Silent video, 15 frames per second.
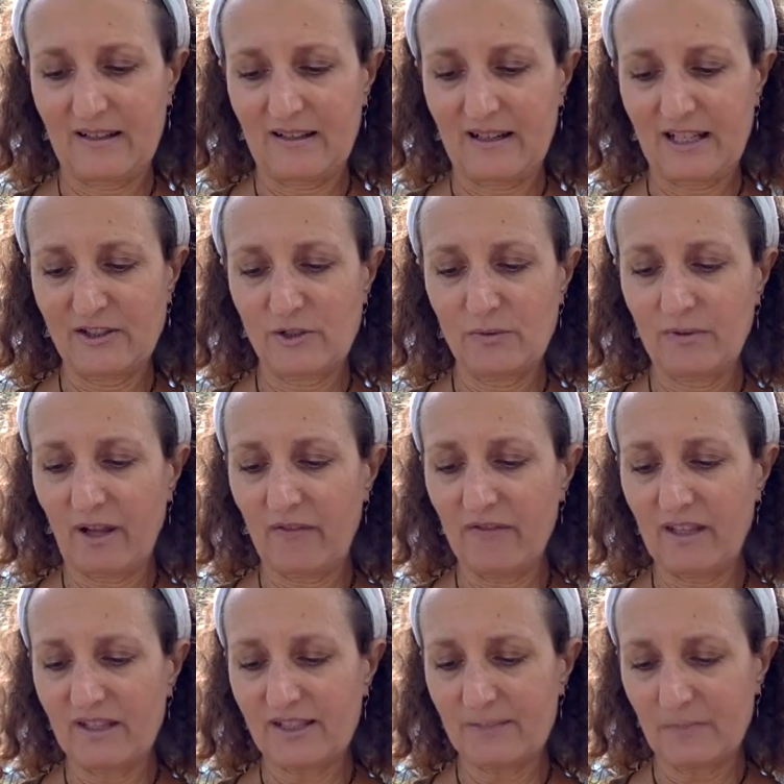I do love
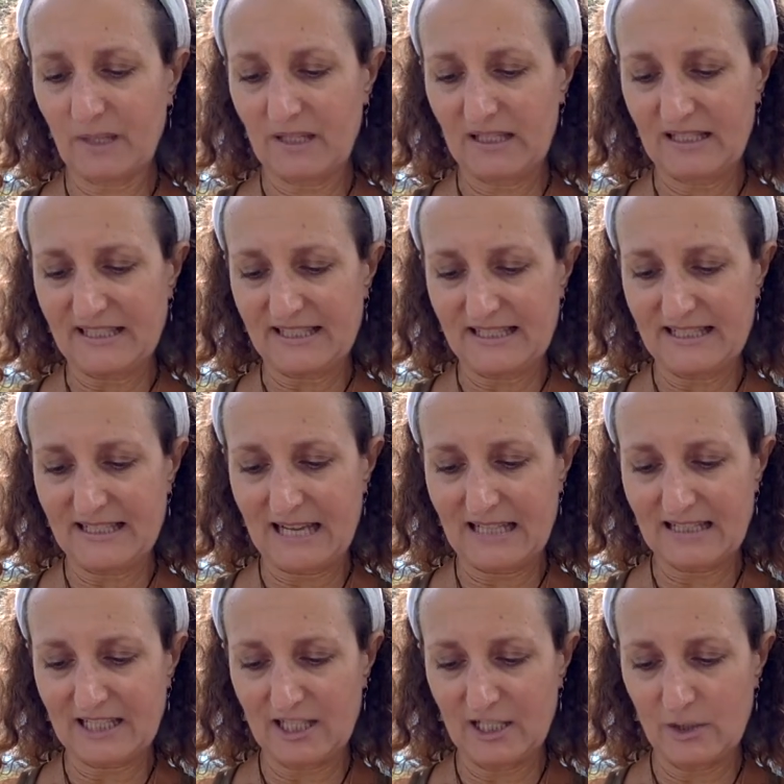this, but it's
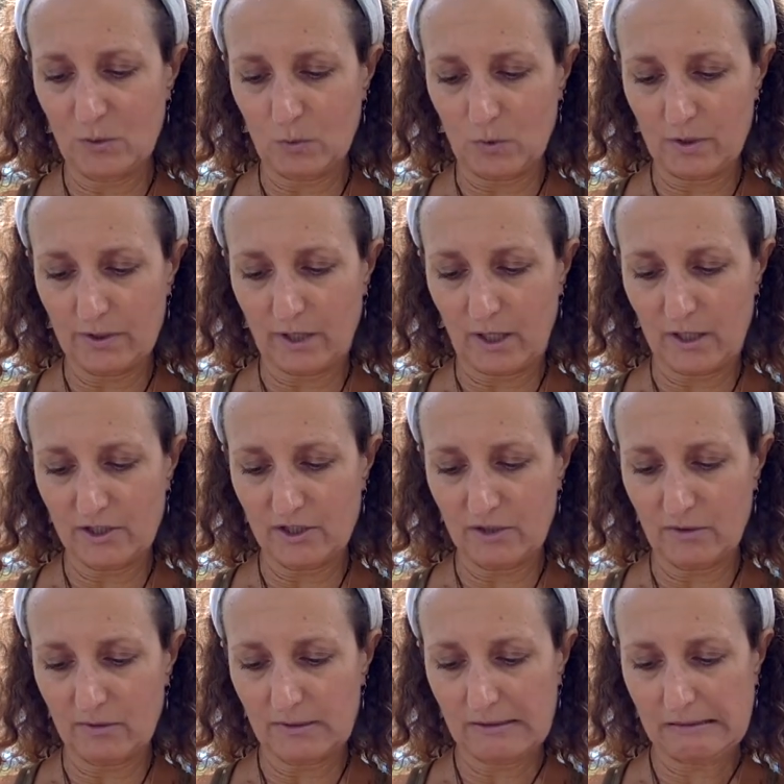not an order.
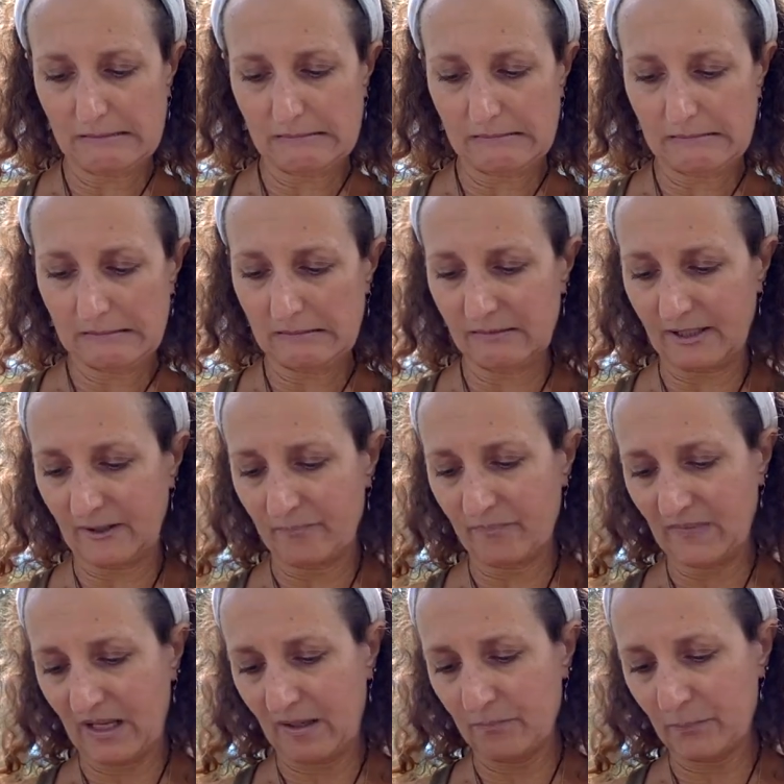So it's kind of like, okay,
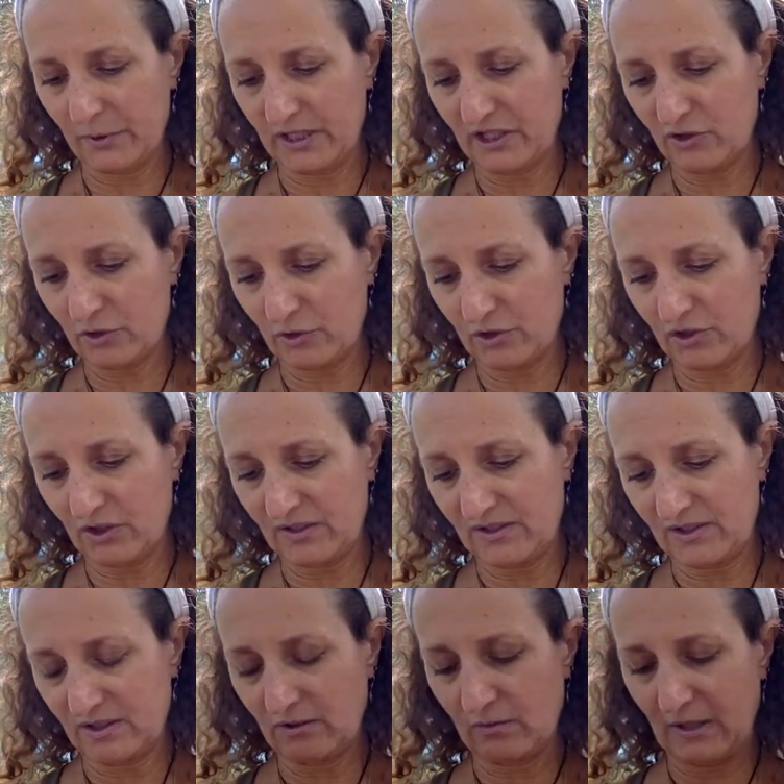I'm pretty sure she's
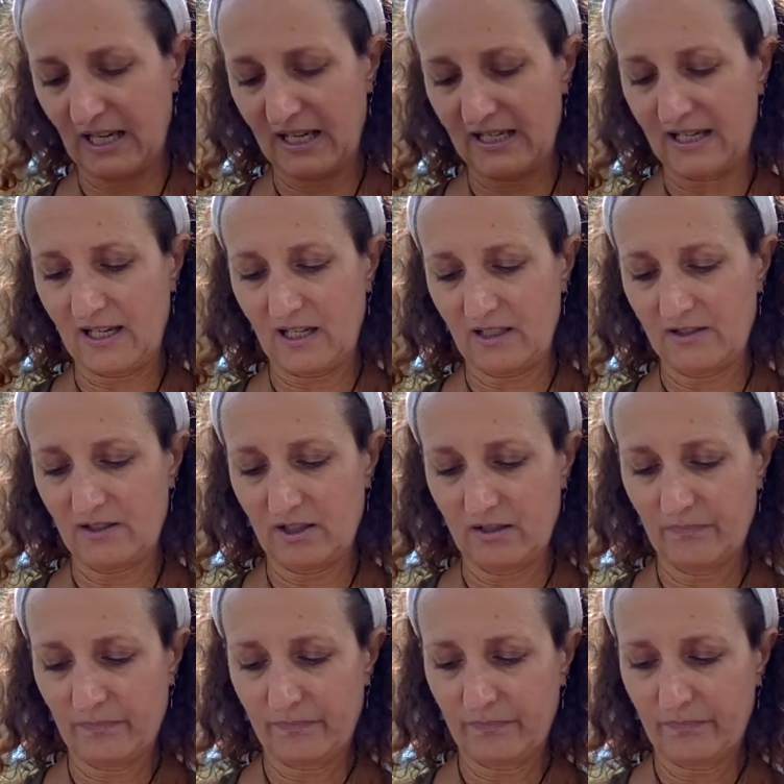Hindu. 88.
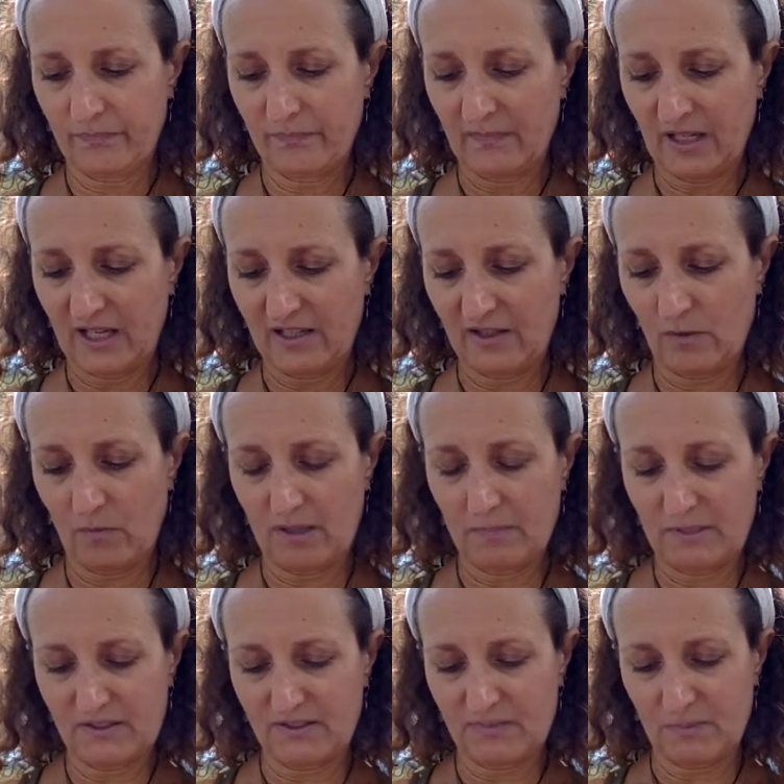I don't want to
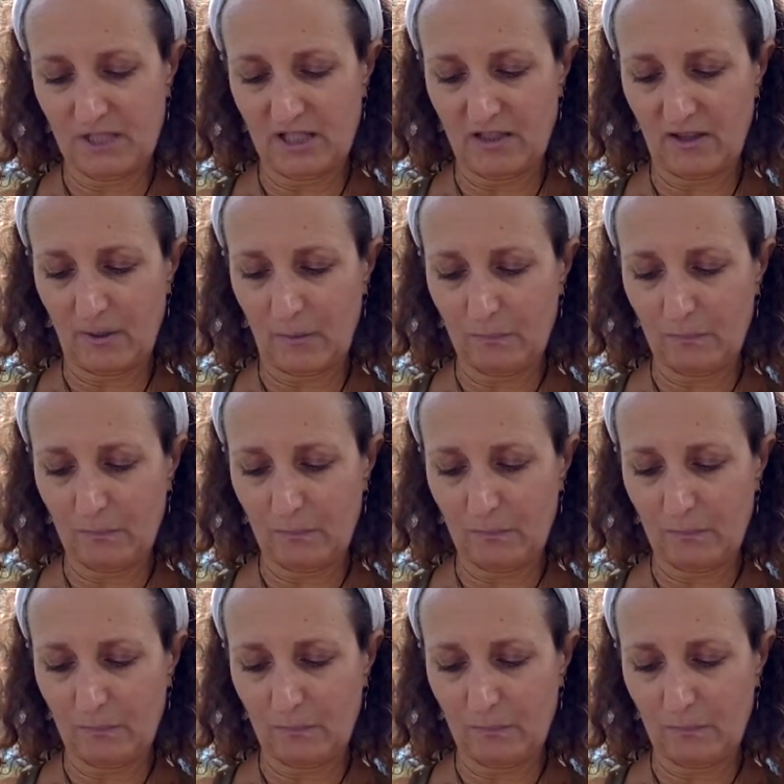misspeak, though.